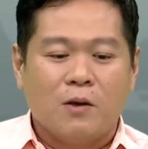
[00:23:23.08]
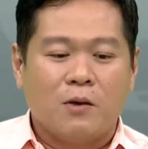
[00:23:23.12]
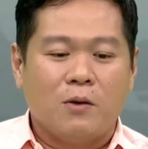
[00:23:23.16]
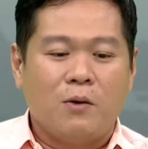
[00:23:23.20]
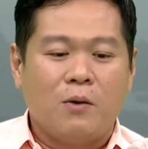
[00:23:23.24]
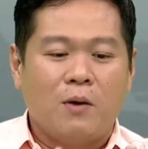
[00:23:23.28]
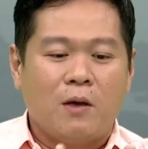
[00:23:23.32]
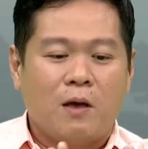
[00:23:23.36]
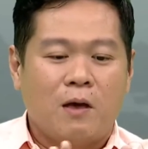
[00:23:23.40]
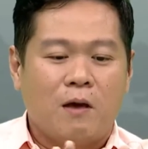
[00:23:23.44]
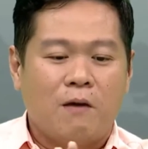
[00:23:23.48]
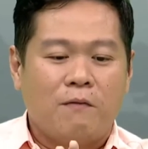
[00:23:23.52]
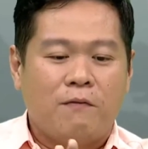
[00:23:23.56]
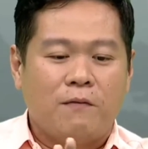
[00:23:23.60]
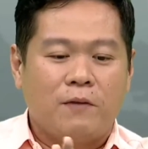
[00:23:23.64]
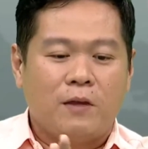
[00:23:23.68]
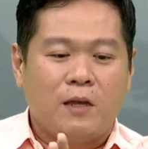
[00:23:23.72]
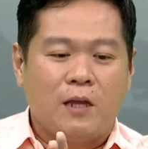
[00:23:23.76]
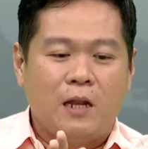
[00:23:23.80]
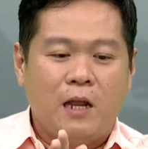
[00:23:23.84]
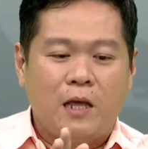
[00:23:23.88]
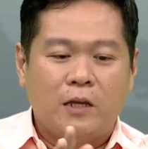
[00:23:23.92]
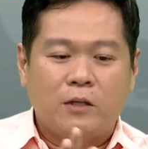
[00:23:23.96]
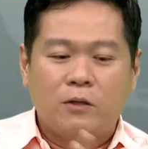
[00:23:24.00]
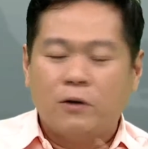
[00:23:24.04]
you have
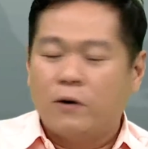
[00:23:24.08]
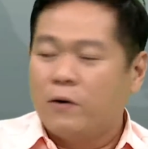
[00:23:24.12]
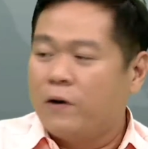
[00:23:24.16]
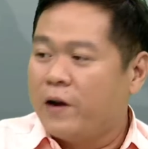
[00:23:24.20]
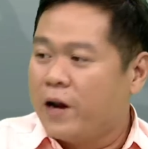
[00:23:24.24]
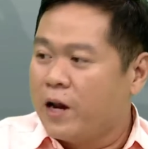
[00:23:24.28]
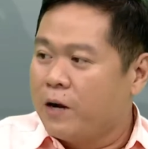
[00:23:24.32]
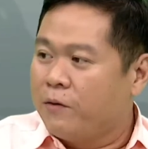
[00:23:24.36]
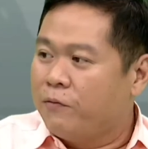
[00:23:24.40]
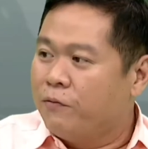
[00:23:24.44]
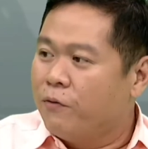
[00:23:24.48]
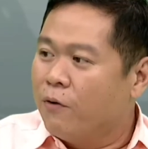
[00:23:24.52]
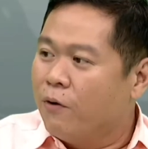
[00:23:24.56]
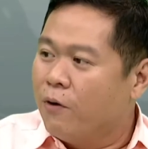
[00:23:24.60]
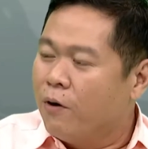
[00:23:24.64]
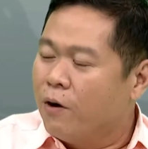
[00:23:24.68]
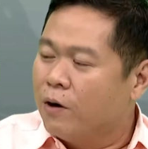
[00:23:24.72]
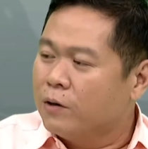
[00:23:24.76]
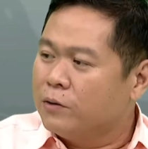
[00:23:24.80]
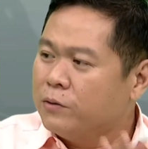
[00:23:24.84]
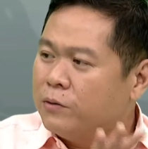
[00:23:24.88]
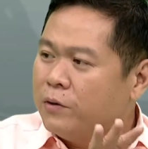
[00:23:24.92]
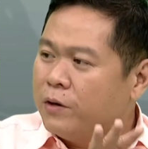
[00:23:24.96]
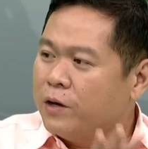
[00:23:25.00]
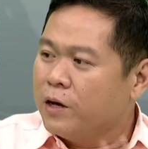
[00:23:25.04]
electorate
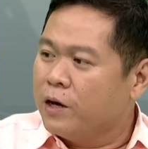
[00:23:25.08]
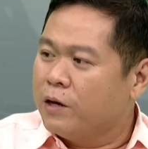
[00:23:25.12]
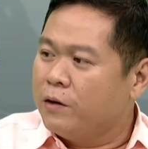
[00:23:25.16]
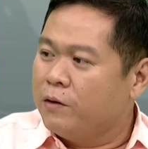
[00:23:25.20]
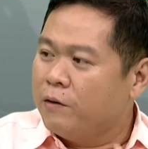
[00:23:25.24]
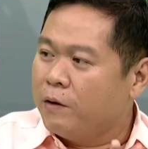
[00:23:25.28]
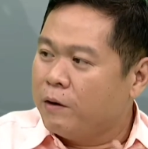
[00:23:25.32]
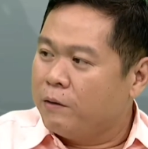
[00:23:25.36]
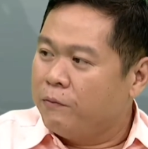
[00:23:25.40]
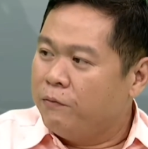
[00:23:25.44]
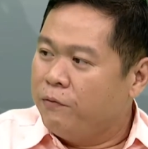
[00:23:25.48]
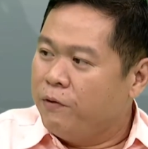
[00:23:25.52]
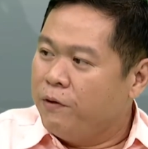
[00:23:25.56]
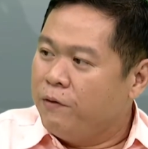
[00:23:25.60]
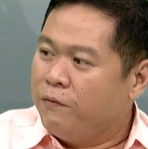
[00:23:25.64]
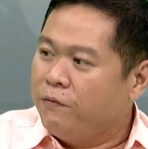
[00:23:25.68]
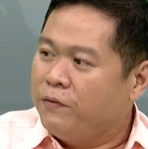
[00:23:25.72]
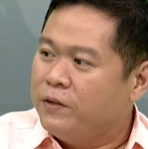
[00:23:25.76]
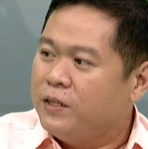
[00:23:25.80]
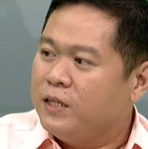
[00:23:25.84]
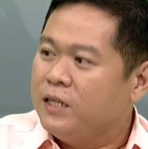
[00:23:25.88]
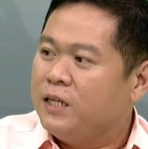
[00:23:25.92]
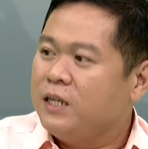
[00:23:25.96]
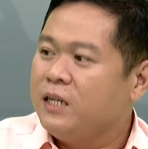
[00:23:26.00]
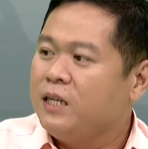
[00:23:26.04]
for
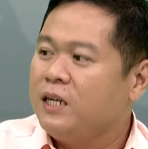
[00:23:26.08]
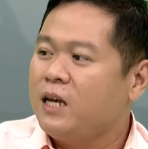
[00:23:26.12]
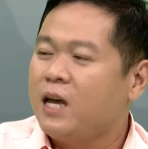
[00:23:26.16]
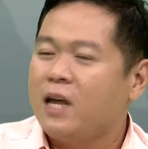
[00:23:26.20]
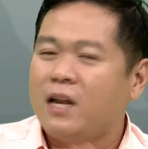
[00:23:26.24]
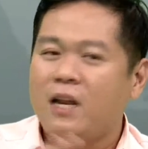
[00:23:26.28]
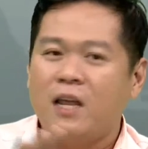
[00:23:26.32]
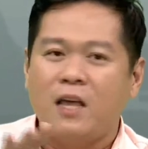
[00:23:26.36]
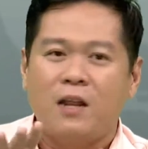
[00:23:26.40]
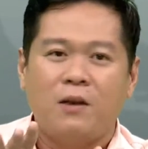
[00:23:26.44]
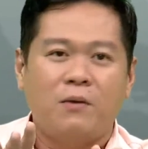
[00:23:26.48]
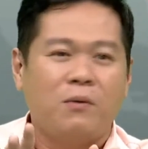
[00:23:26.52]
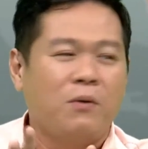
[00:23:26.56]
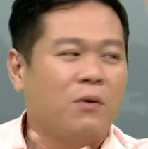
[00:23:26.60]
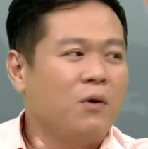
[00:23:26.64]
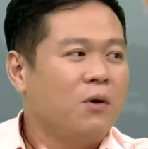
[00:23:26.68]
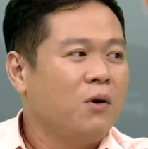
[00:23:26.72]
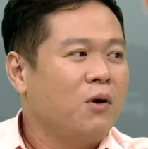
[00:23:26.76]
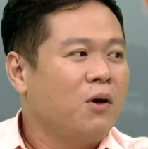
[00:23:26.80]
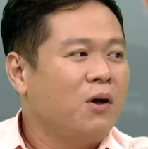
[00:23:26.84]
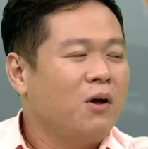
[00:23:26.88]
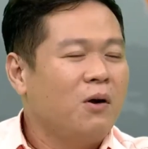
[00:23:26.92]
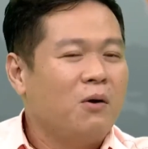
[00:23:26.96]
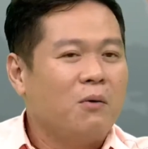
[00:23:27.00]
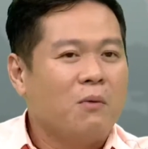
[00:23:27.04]
350 and then
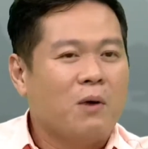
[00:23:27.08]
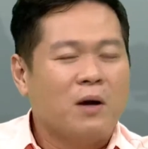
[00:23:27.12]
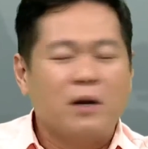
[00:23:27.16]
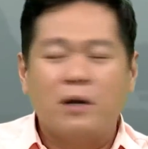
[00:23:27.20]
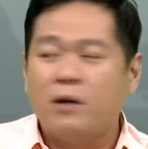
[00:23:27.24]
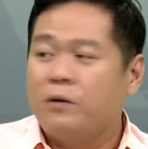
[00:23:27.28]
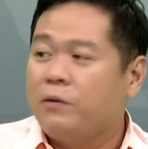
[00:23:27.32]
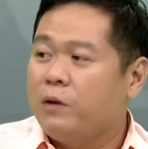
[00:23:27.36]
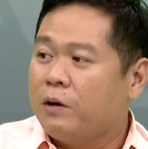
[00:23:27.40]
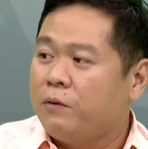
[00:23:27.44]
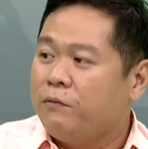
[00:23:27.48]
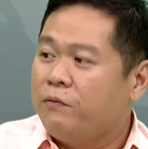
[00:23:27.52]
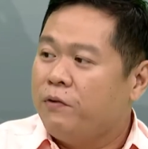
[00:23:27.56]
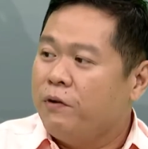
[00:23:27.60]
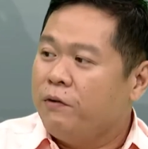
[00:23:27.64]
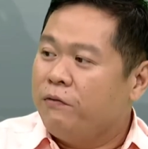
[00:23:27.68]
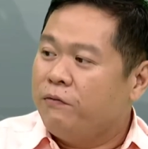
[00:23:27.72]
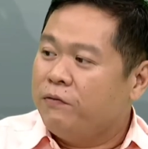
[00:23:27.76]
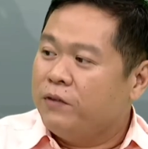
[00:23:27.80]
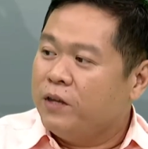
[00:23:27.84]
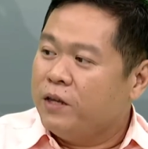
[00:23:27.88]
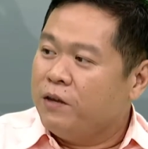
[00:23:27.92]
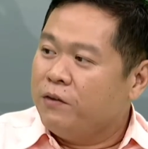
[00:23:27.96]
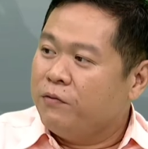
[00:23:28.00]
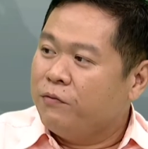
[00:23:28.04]

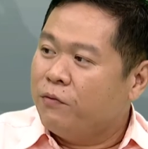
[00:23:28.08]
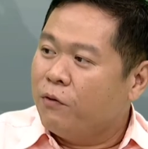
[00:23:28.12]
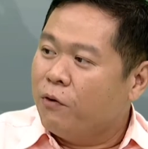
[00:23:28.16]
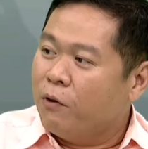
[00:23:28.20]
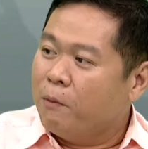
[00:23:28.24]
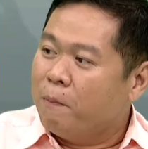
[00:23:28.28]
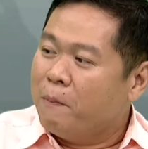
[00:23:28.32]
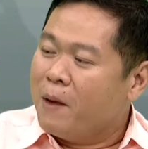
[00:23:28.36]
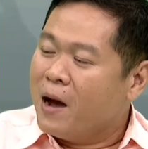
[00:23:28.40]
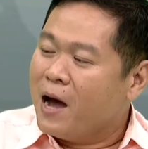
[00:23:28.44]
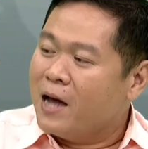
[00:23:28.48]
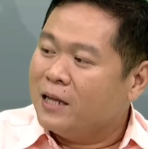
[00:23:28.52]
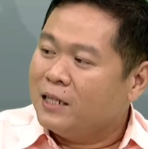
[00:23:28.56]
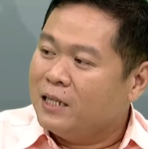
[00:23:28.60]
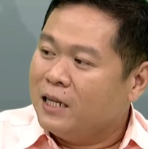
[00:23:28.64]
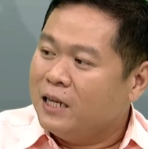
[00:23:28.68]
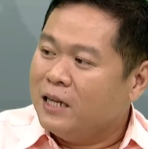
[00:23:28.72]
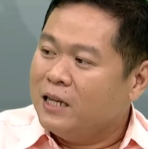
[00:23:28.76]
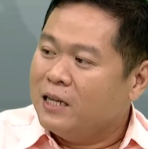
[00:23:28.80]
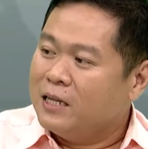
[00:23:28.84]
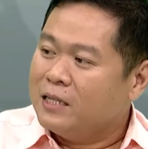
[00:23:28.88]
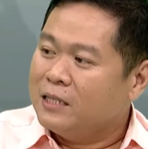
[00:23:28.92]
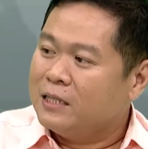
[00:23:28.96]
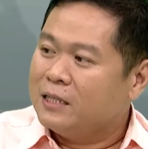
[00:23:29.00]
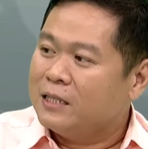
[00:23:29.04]
150 for party
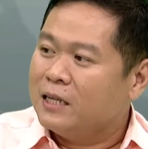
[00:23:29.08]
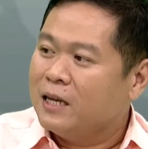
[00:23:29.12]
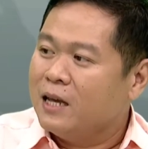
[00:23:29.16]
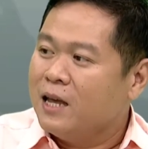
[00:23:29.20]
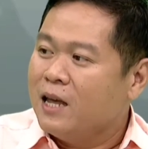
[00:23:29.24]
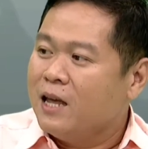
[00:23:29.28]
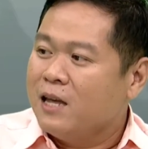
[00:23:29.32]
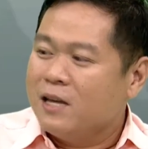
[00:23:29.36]
list.